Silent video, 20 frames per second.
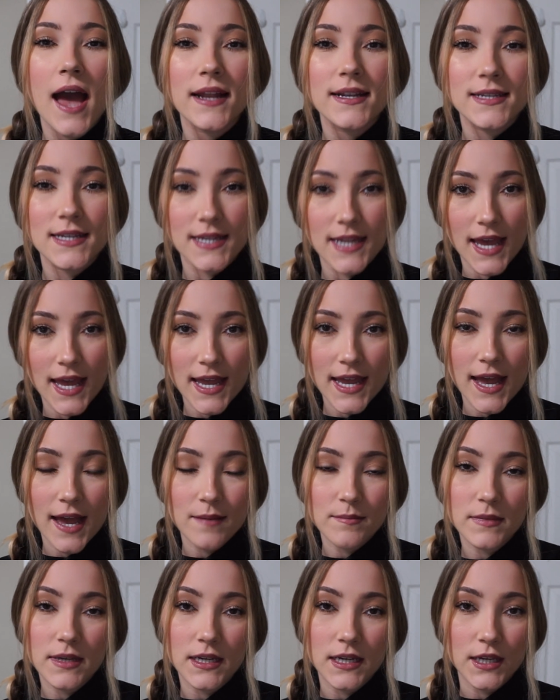Today,
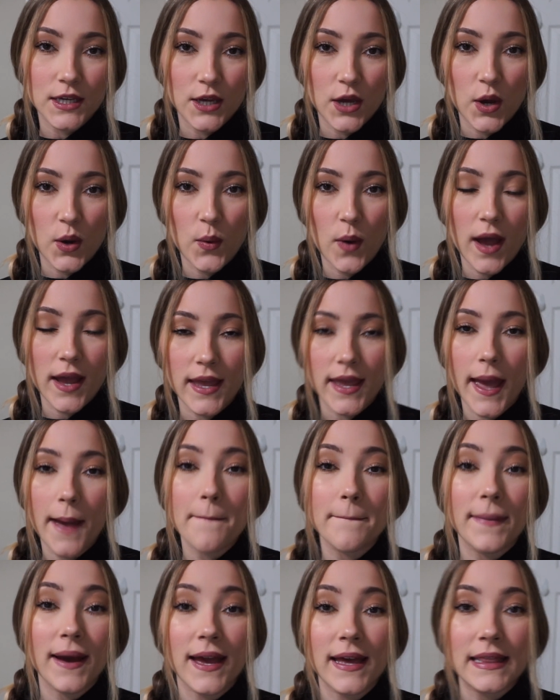I'm gonna go get
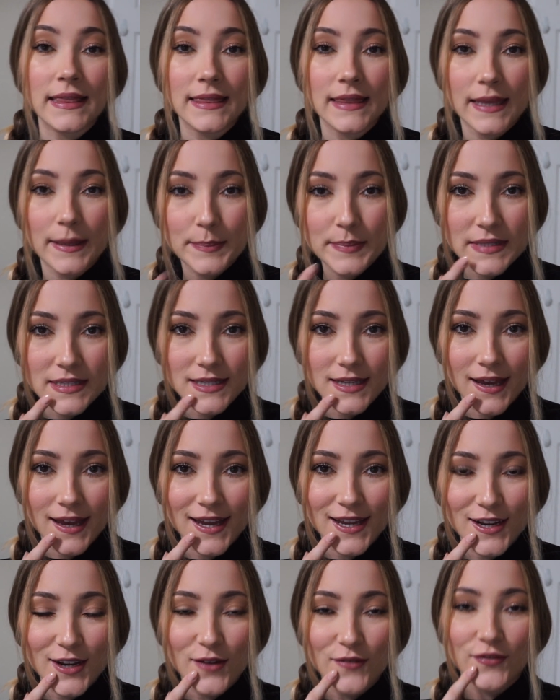my lips
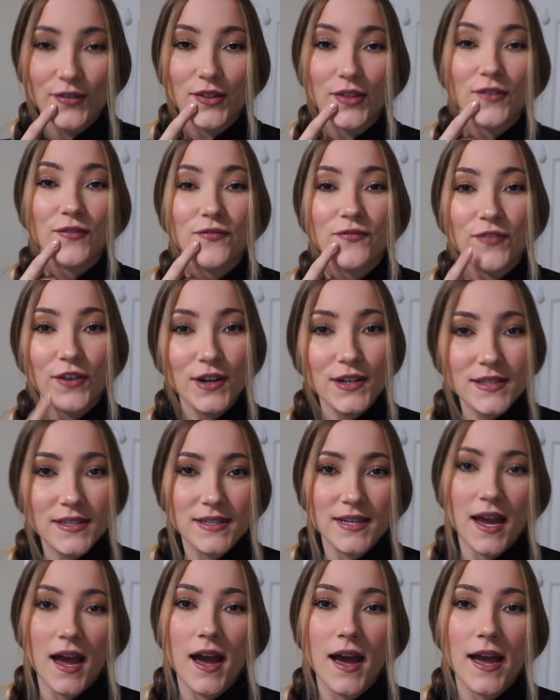done for the first
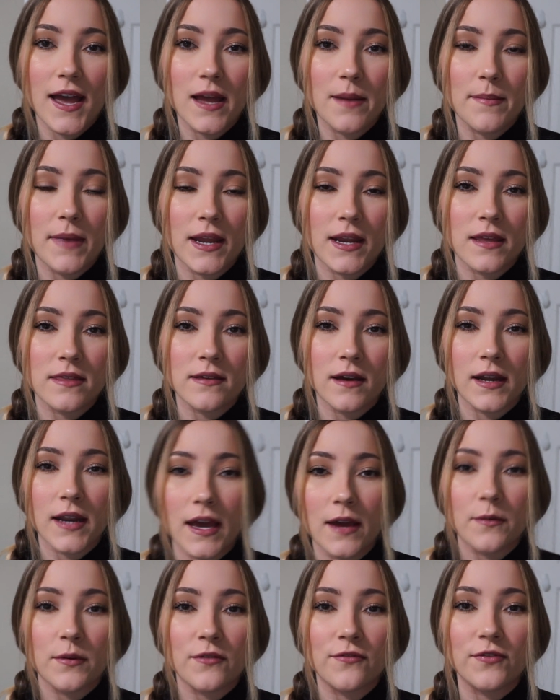time, and I thought
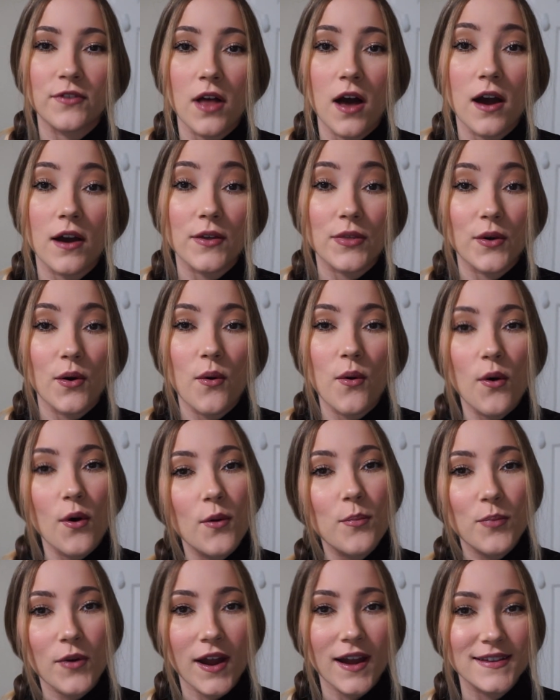I would vlog the whole
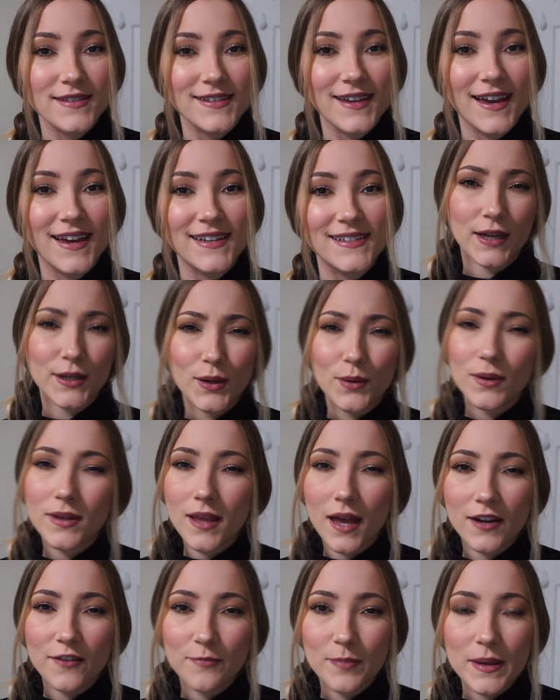process. I know a
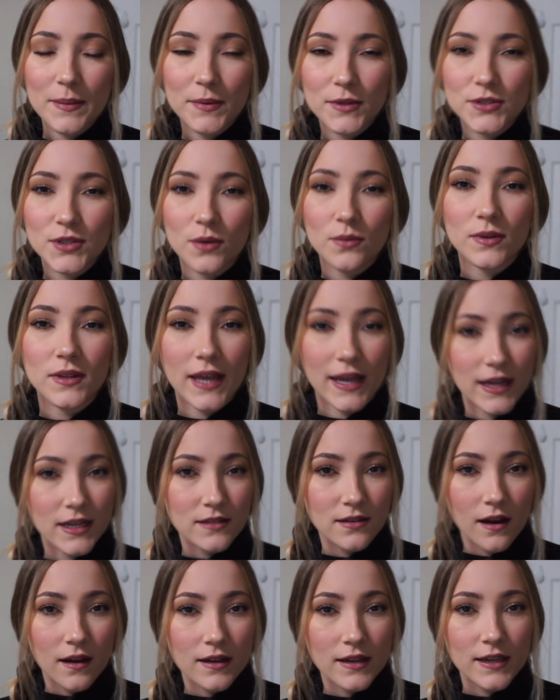lot of people don't like
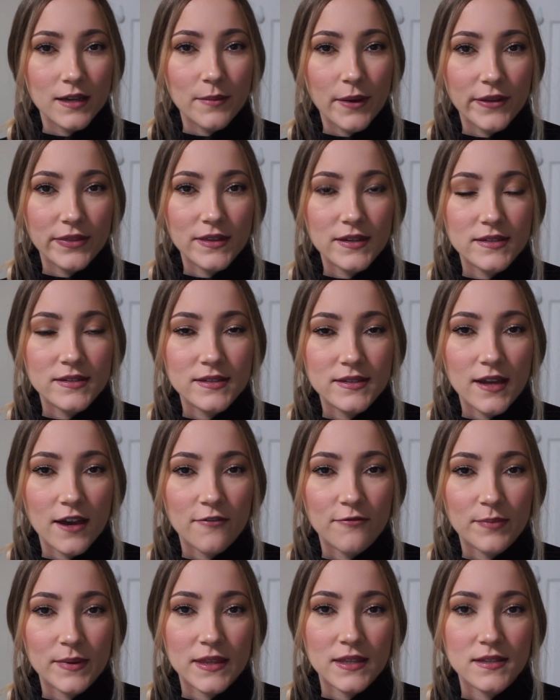talking about this
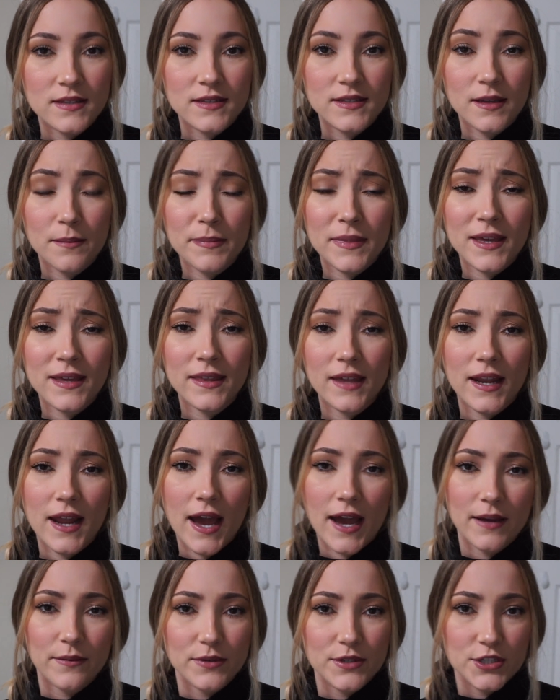stuff, but this is something that
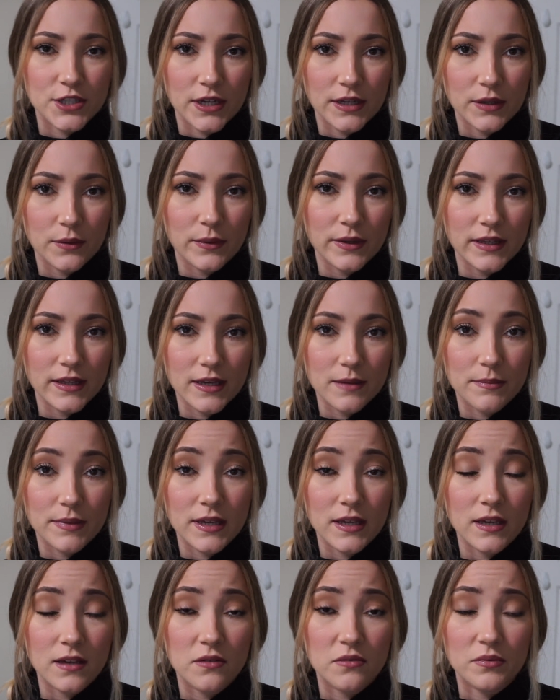I would genuinely
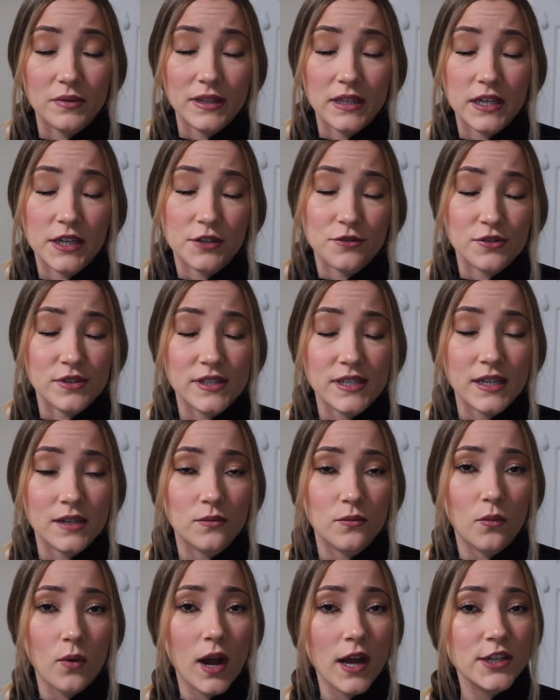be really interested
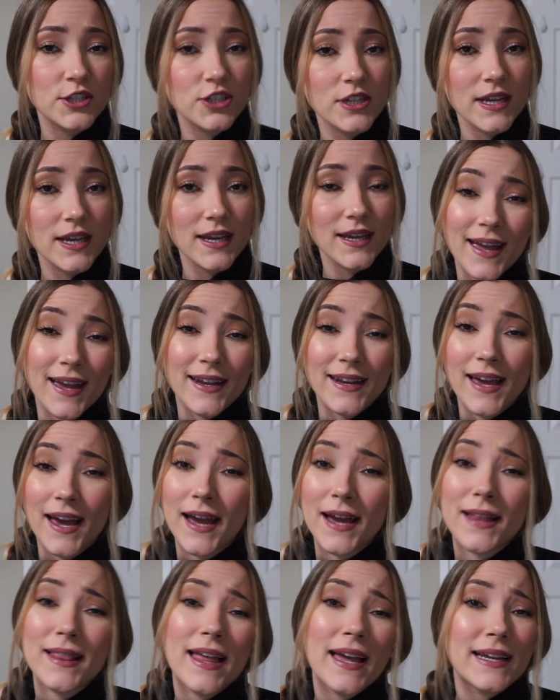in watching, and
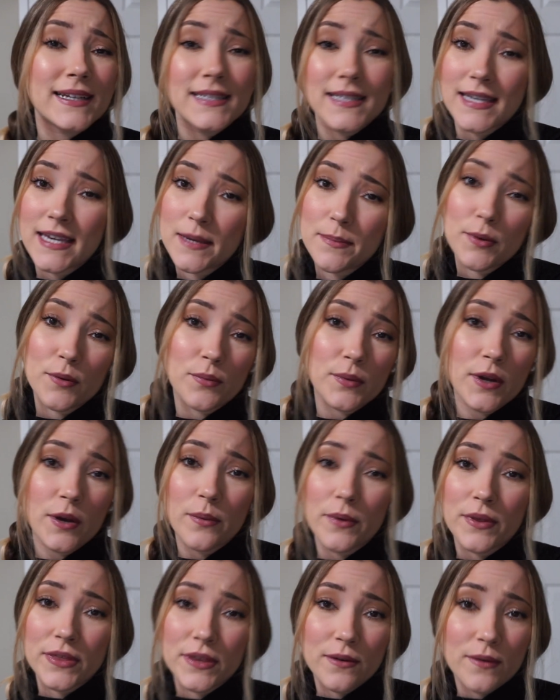I like to keep it real
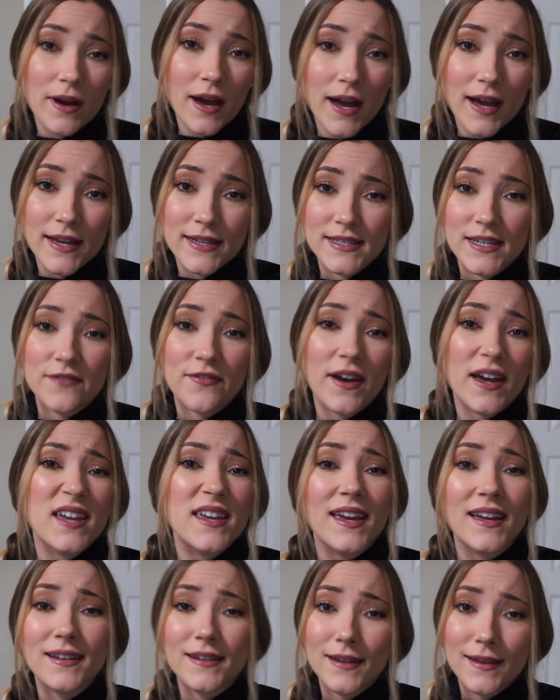with you guys. If I
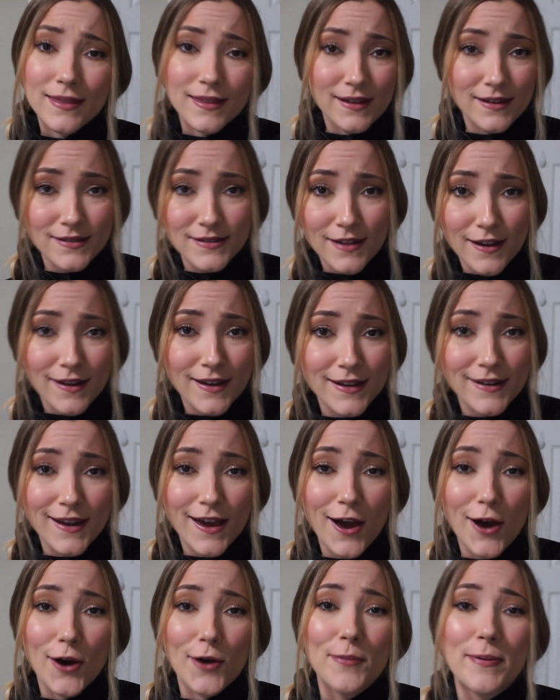get anything done,
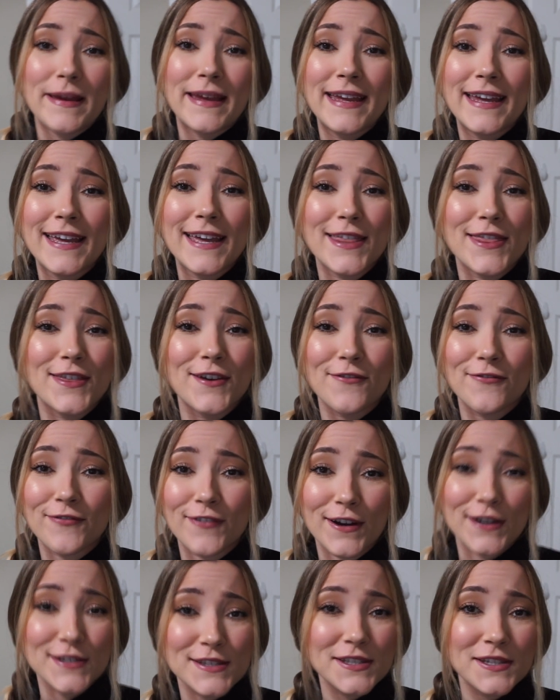I'll be the
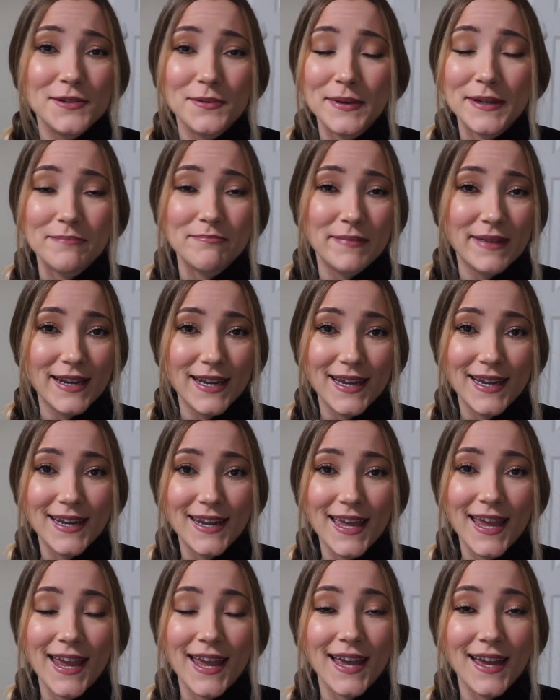first to admit
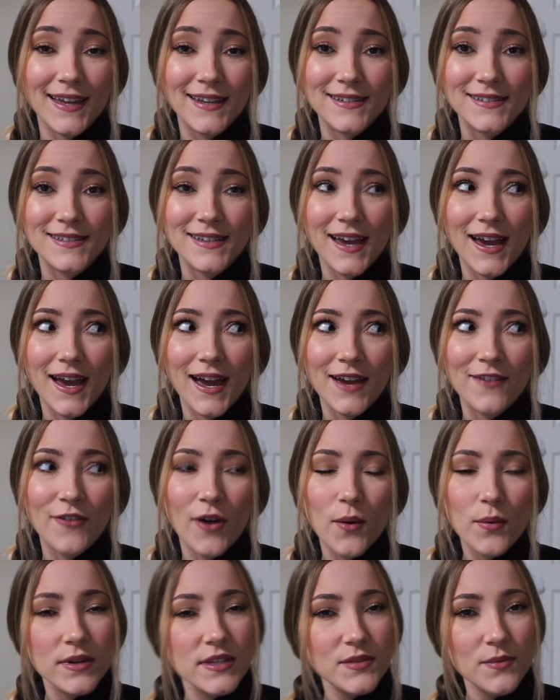it, and I've
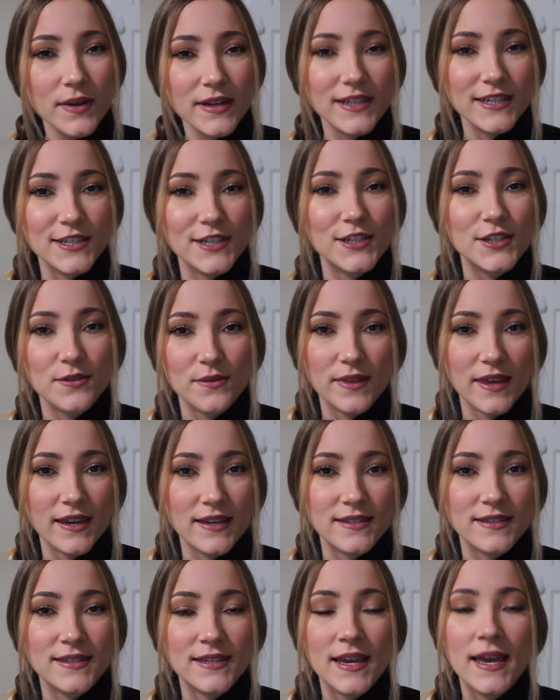always wanted to do
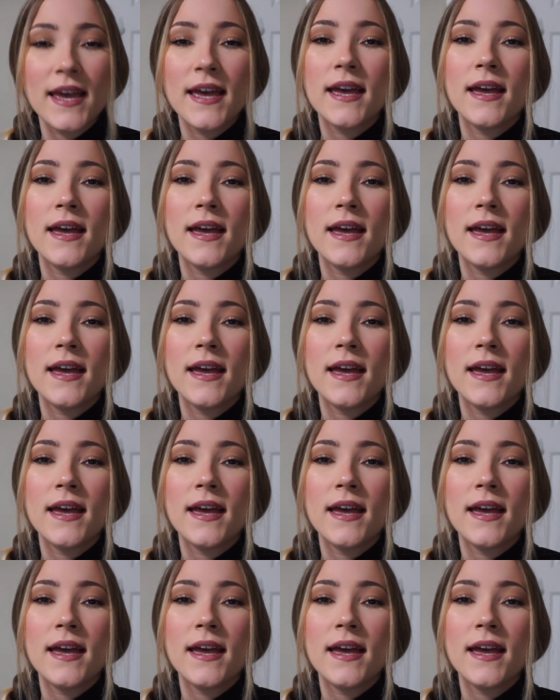this.